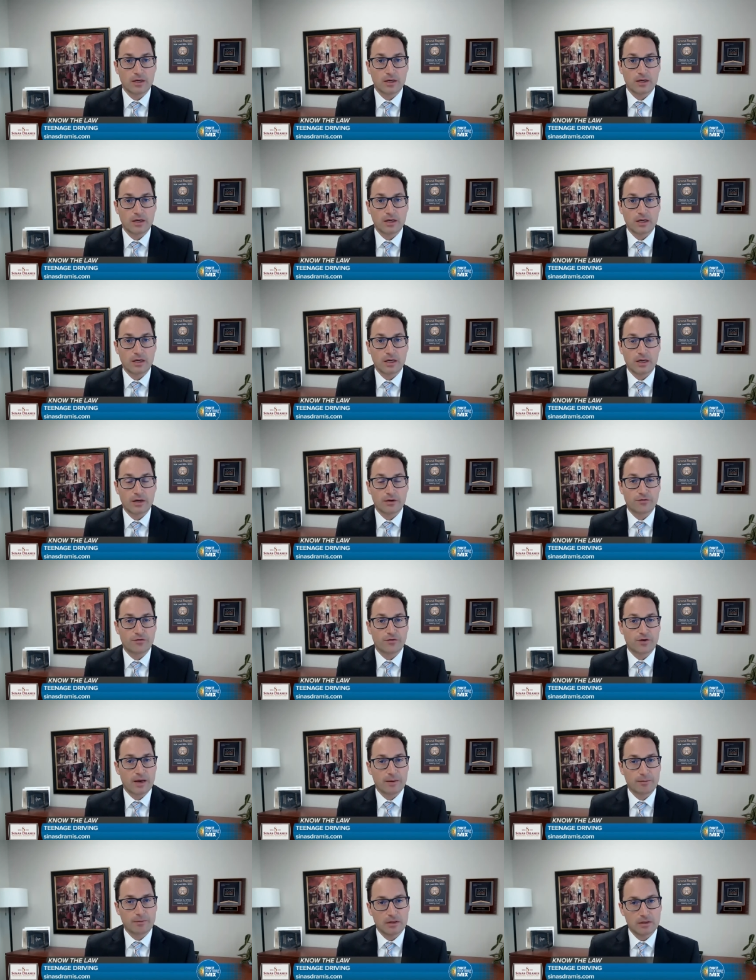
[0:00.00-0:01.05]
if
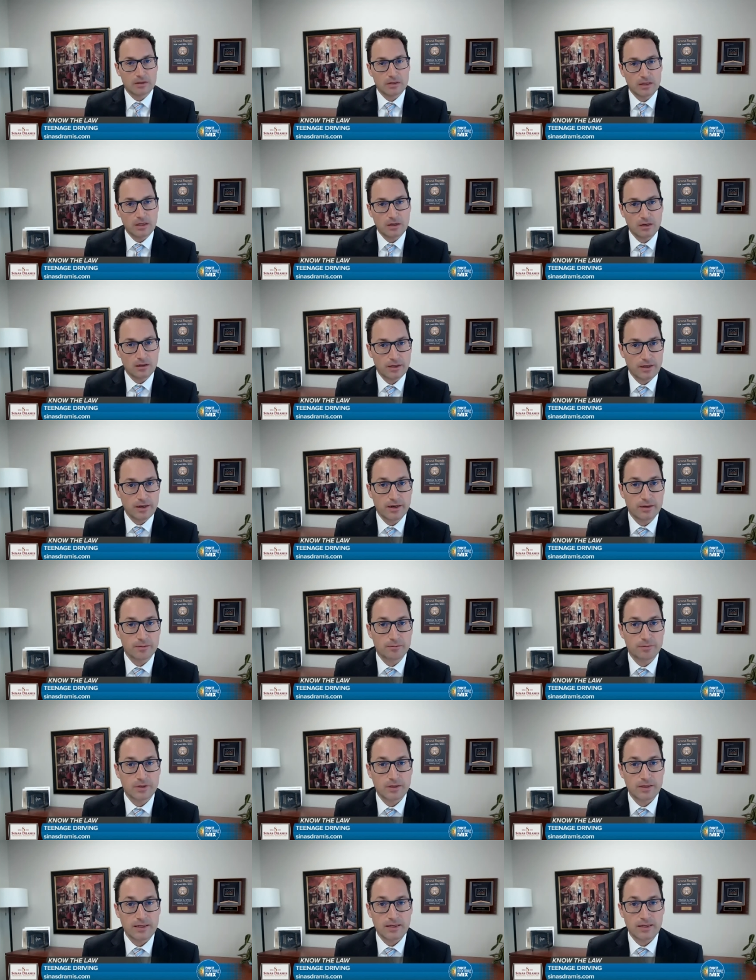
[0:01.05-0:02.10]
I'm a little
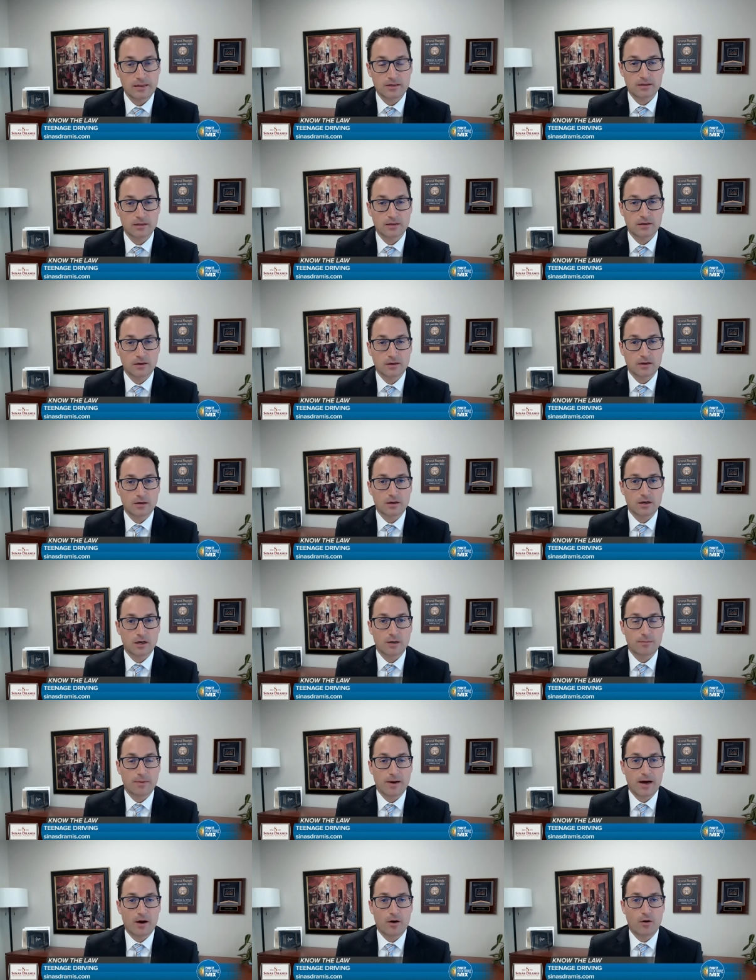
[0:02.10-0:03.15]
incomplete
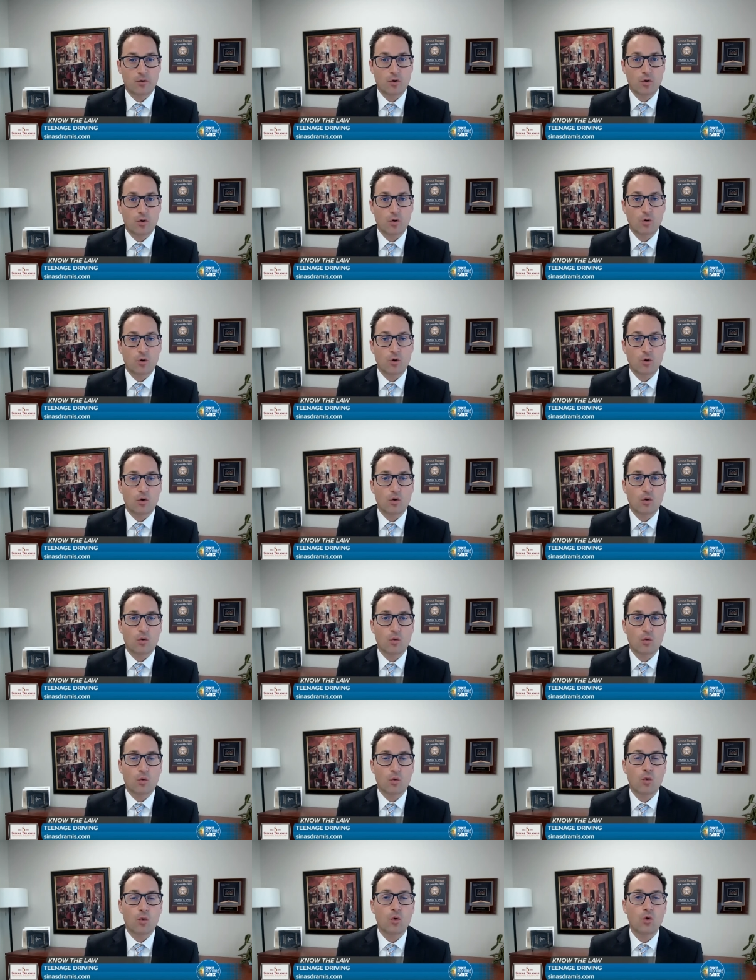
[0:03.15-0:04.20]
about
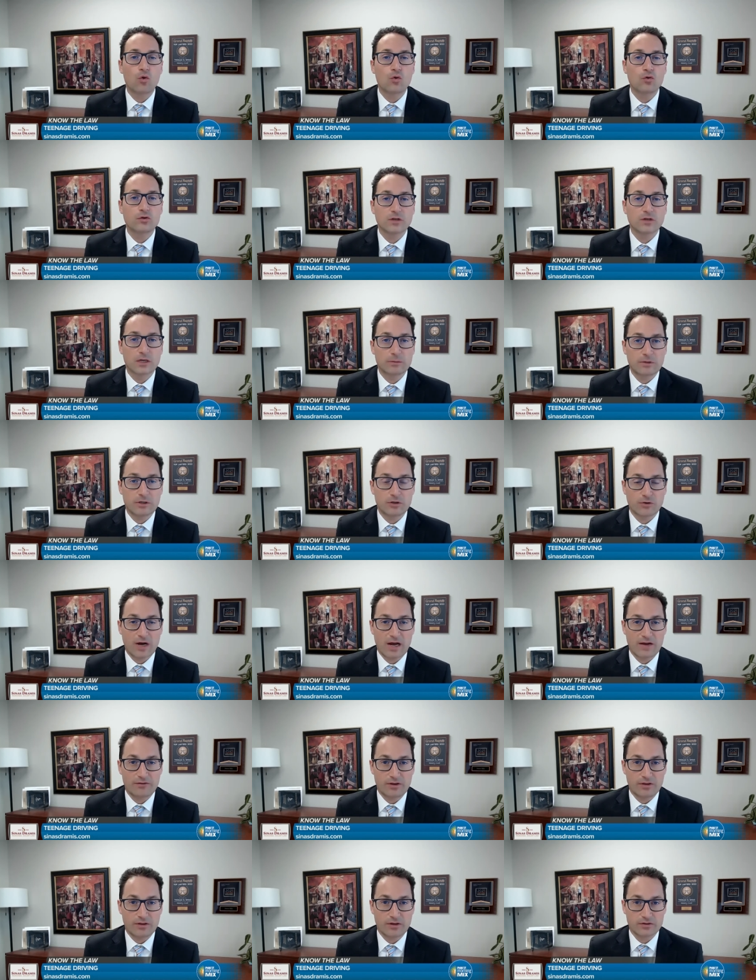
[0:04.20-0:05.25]
who's going to be
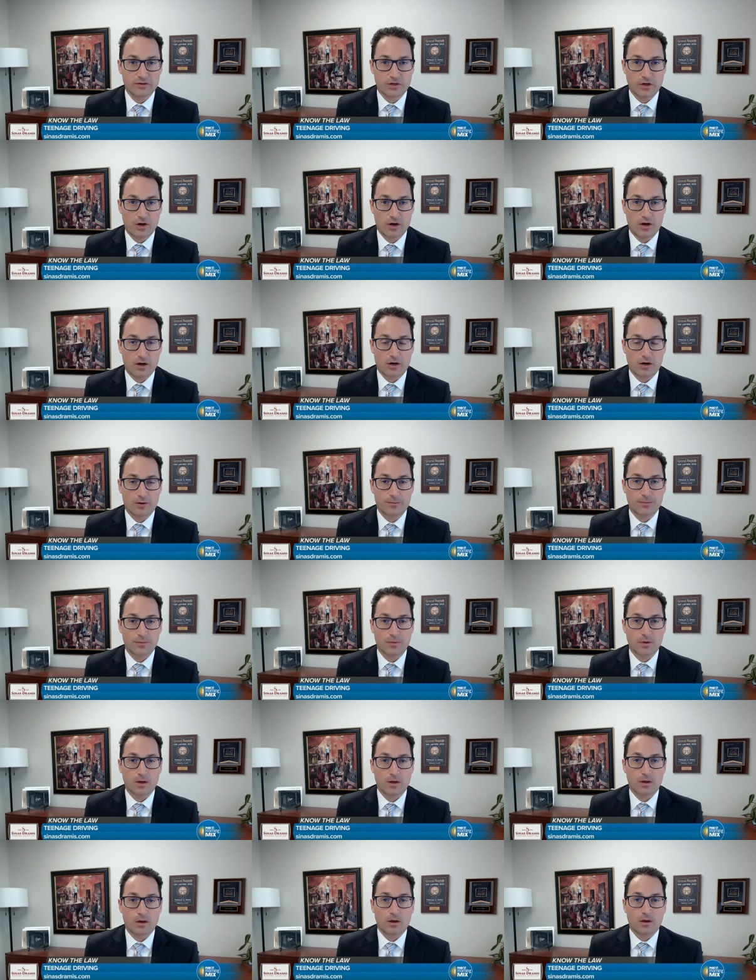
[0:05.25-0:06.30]
driving this car.
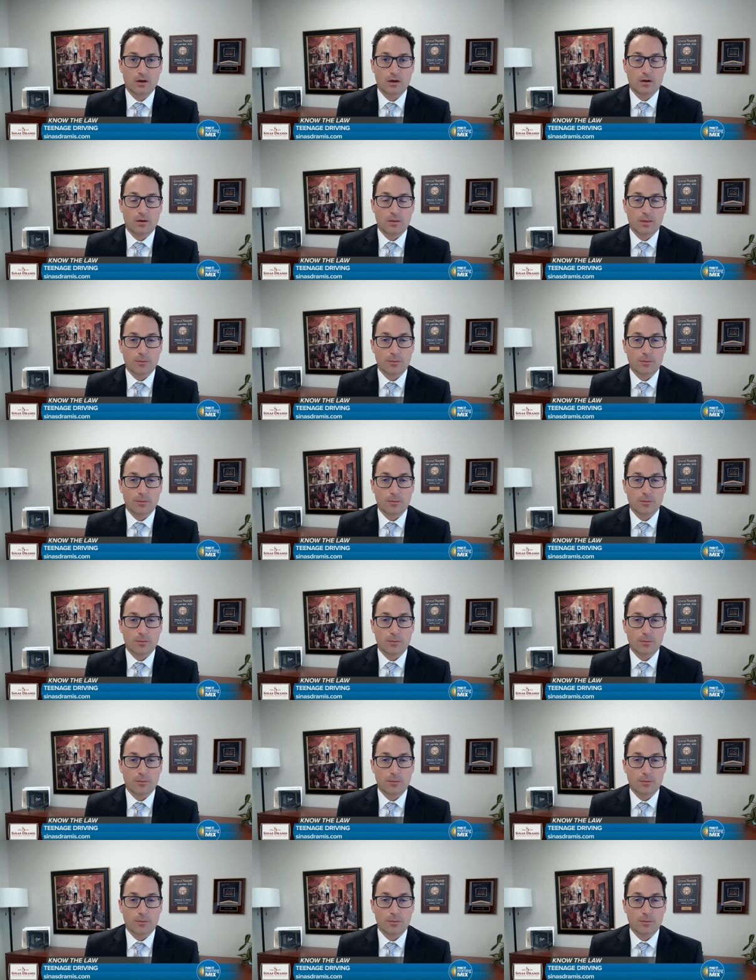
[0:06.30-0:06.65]
The